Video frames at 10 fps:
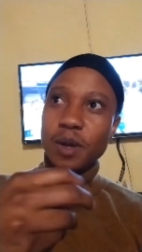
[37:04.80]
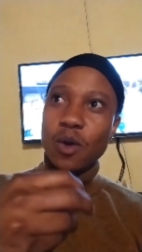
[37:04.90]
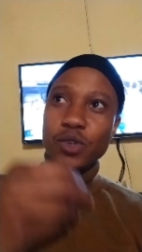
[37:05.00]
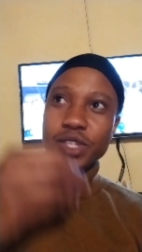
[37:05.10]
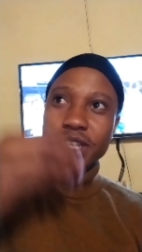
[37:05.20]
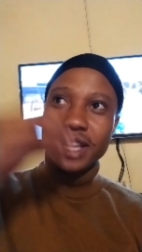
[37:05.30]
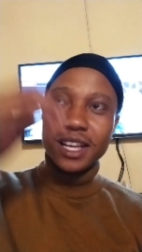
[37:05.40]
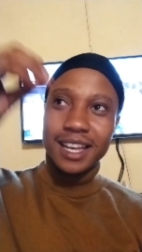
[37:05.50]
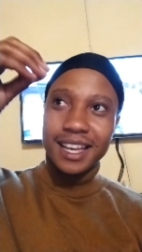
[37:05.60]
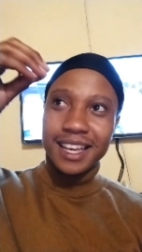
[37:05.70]
because
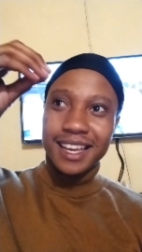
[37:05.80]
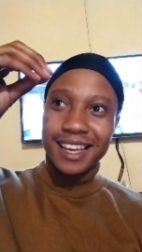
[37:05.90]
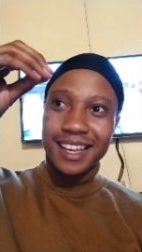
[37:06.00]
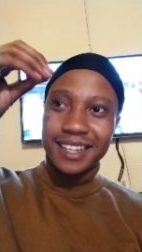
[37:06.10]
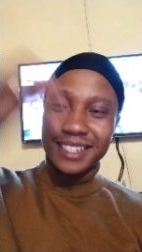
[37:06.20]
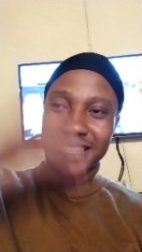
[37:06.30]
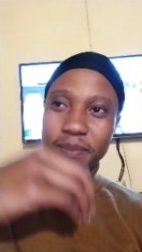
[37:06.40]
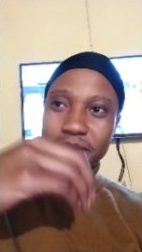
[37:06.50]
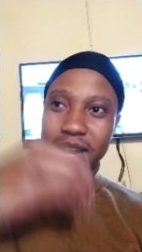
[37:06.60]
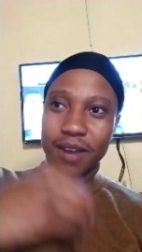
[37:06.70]

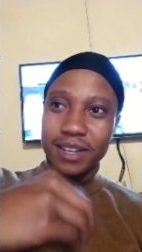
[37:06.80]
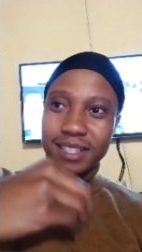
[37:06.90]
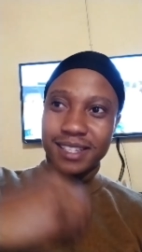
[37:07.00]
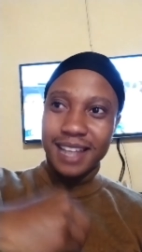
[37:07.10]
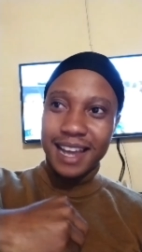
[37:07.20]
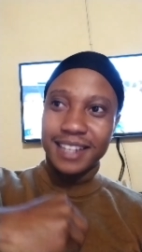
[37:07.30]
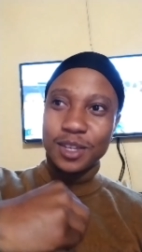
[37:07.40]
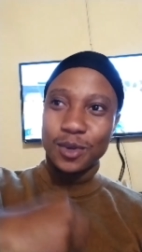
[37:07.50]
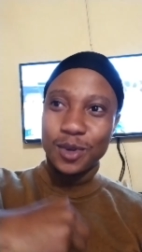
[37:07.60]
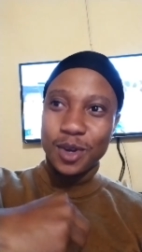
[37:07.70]
deep down inside,
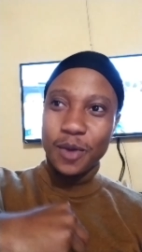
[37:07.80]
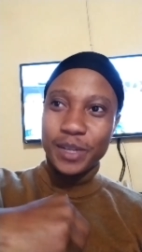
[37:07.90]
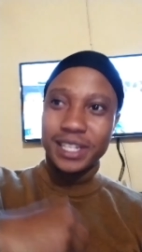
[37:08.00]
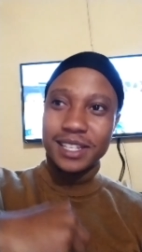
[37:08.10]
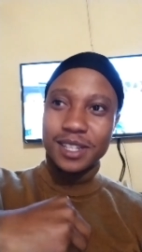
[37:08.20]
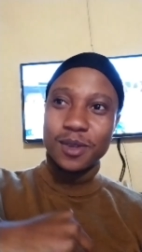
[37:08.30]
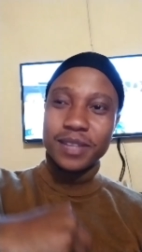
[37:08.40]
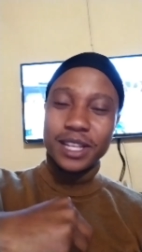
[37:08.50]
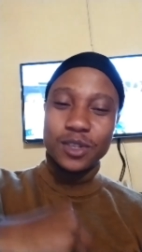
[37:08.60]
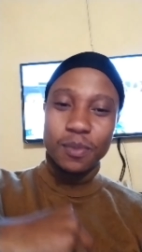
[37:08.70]
you know it as a
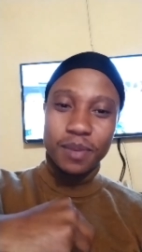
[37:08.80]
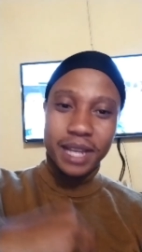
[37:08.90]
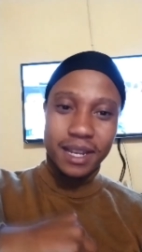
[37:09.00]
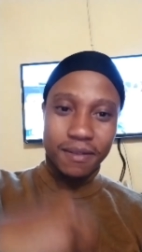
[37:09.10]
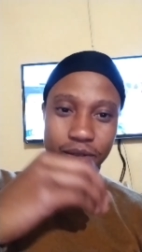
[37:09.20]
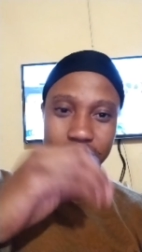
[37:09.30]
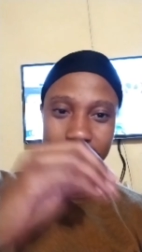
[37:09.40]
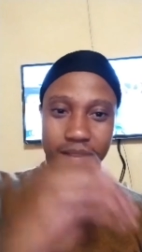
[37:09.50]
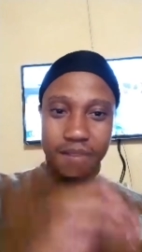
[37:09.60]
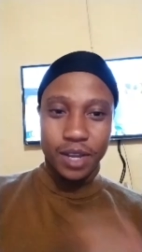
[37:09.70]
soul that you played a very
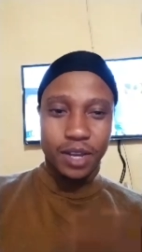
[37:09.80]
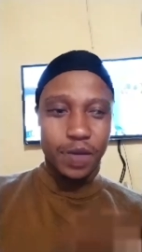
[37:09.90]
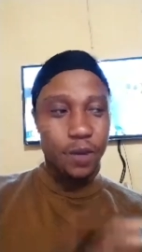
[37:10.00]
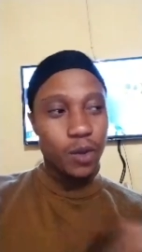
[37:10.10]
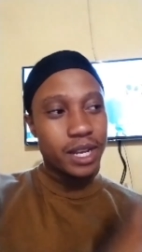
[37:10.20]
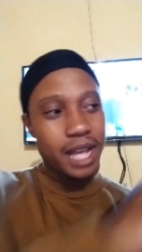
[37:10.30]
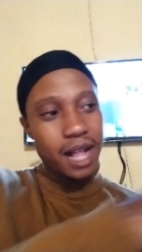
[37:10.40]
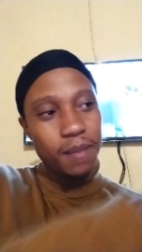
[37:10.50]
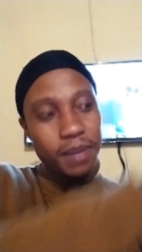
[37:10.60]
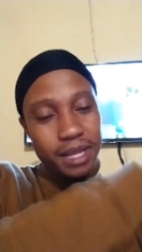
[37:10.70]
significant role in
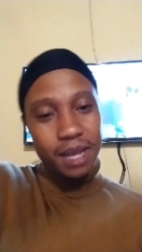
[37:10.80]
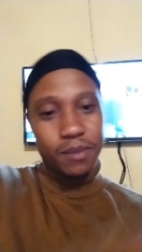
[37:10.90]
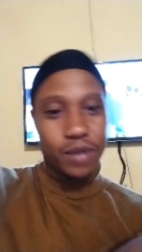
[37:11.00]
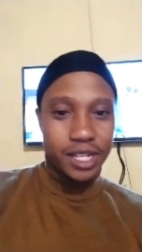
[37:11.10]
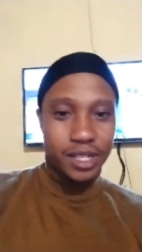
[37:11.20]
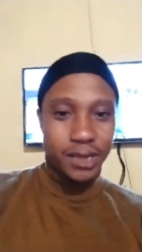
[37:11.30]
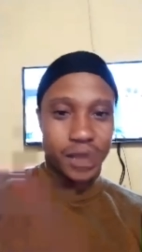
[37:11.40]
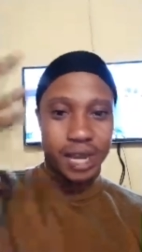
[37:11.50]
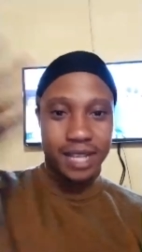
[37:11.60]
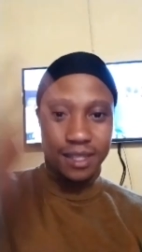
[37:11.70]
helping them to actually
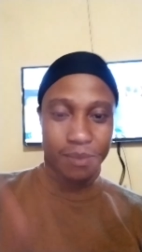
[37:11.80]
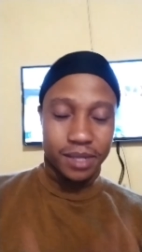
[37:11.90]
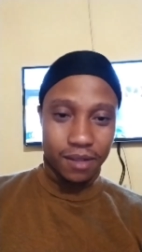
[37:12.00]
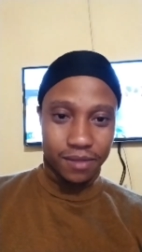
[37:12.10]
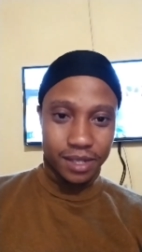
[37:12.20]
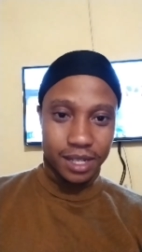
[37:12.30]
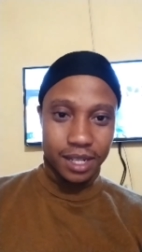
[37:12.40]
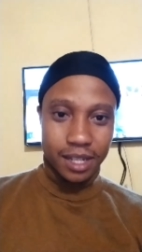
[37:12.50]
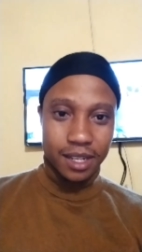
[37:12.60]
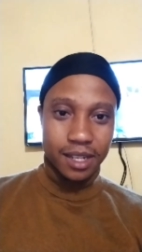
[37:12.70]
realize
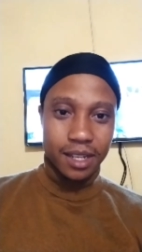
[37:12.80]
themselves.